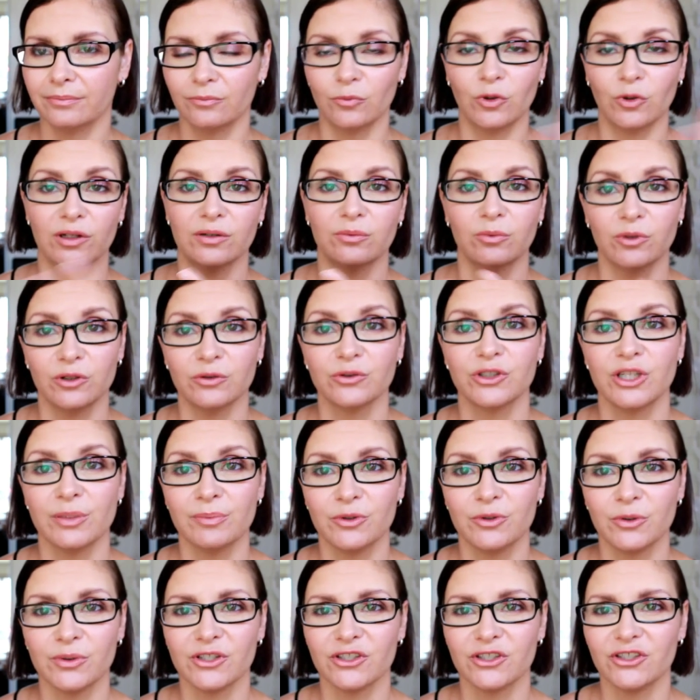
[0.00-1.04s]
we'll ship
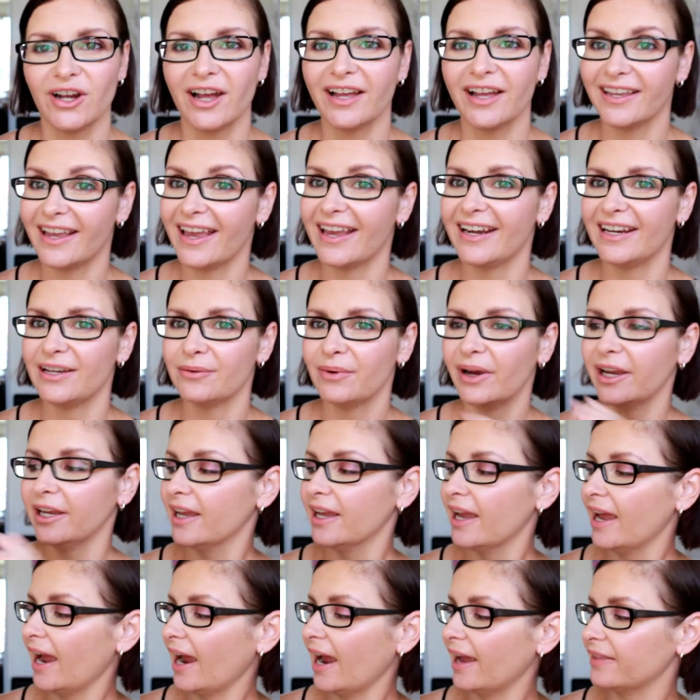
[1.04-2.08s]
to Australia anyway,
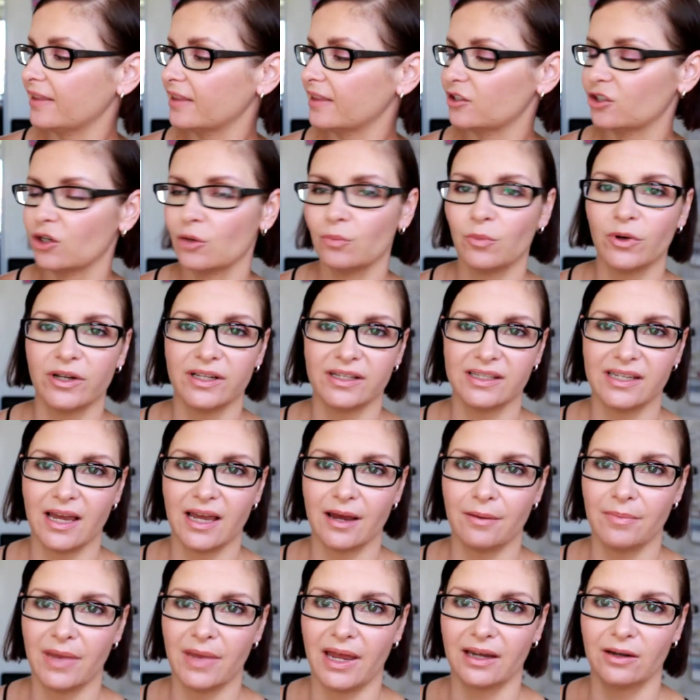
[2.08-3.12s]
and then the top ones
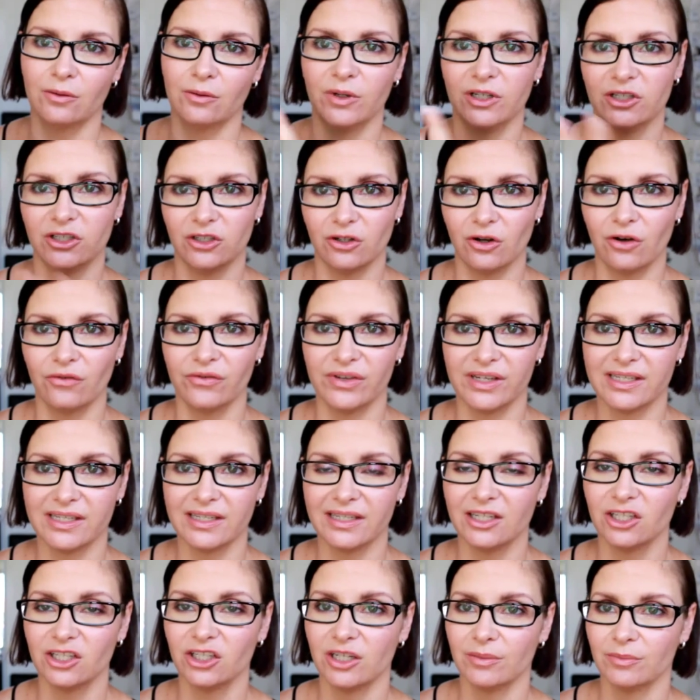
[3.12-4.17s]
are MUK, which
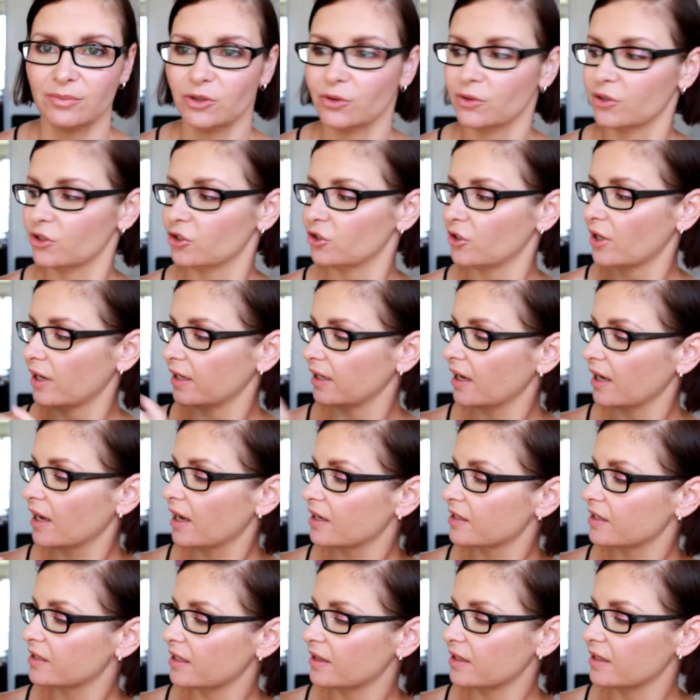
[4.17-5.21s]
obviously ship to Australia.
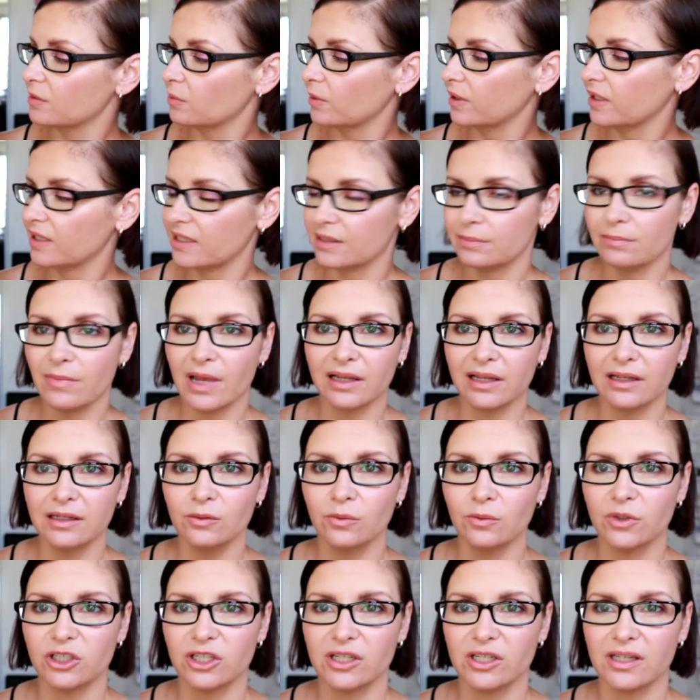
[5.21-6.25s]
So this one is
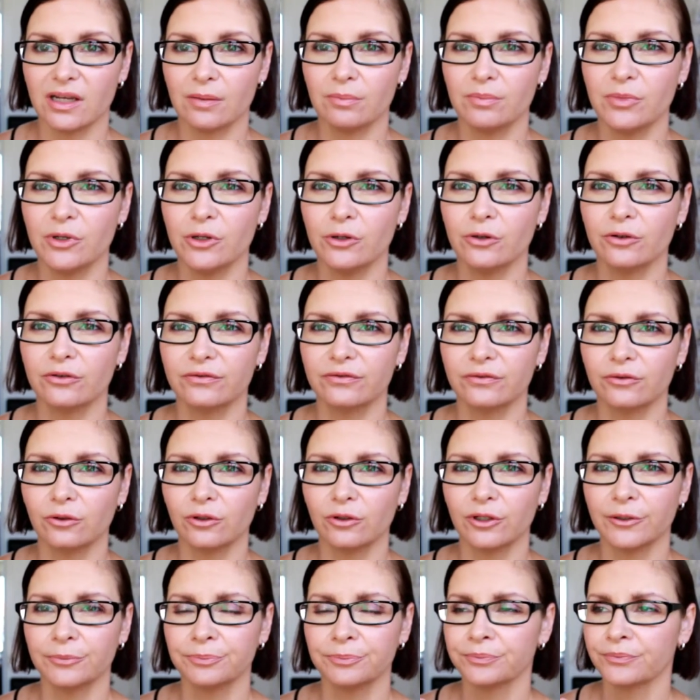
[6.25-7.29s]
Melon, which is a
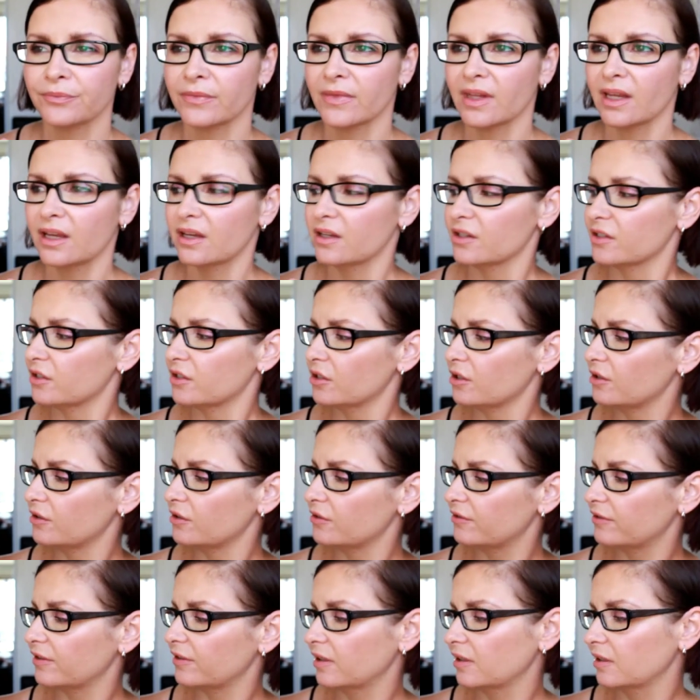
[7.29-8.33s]
beautiful sort
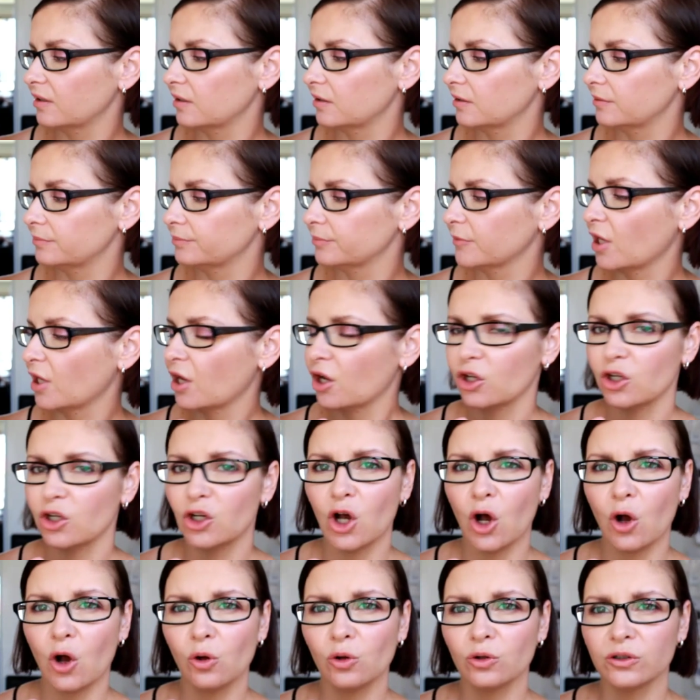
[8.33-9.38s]
of
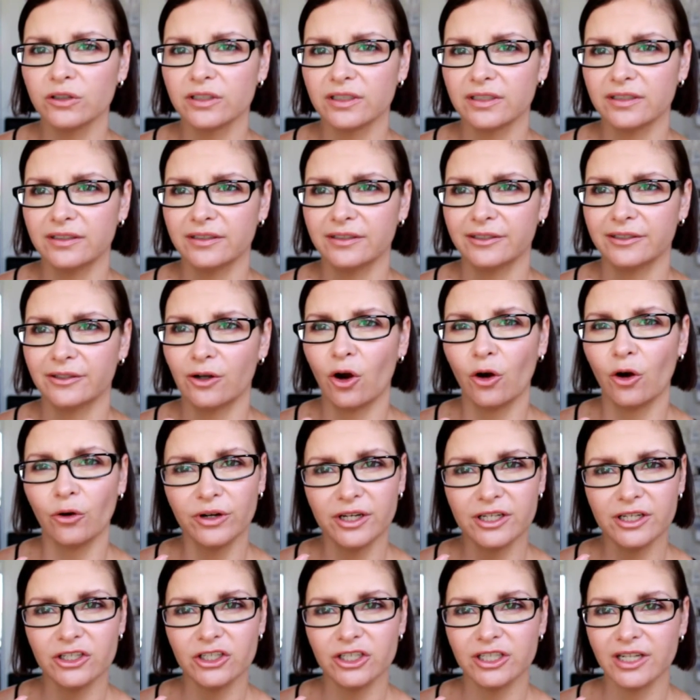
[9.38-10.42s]
golden
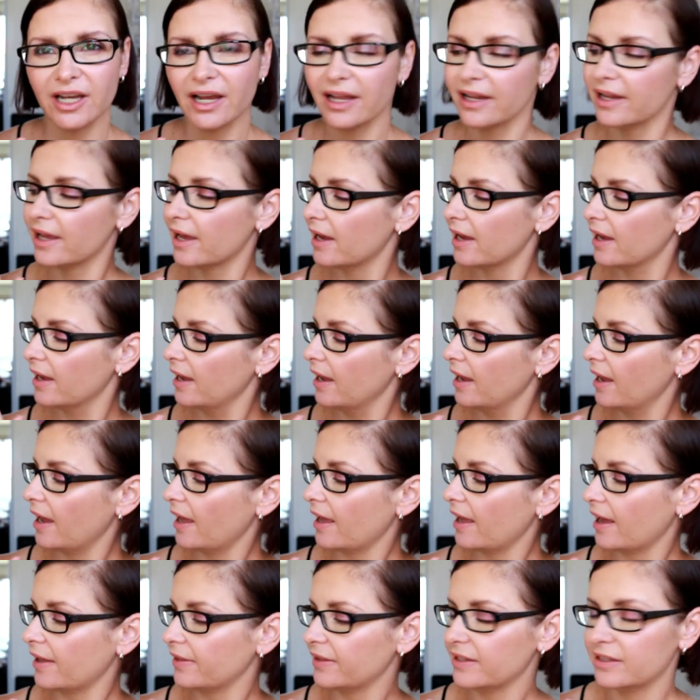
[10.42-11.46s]
orange colour.
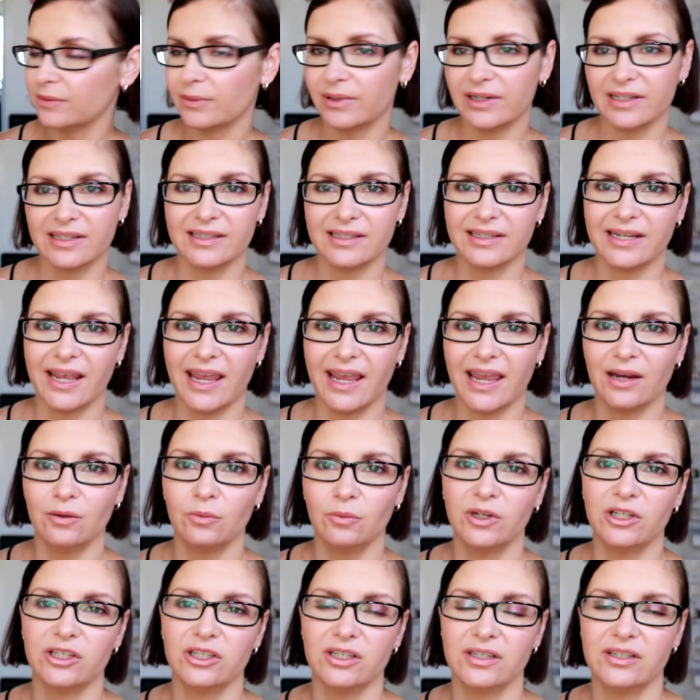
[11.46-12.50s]
This one is Tan,
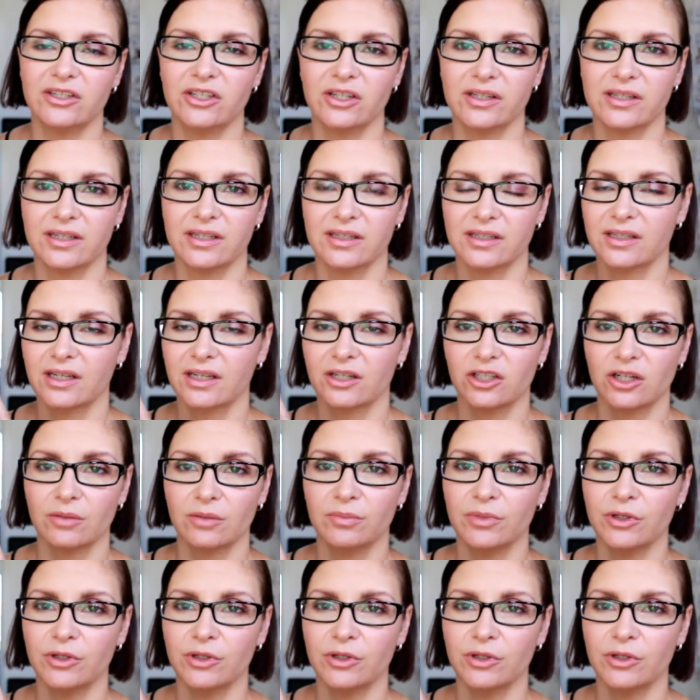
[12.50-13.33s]
which is just such a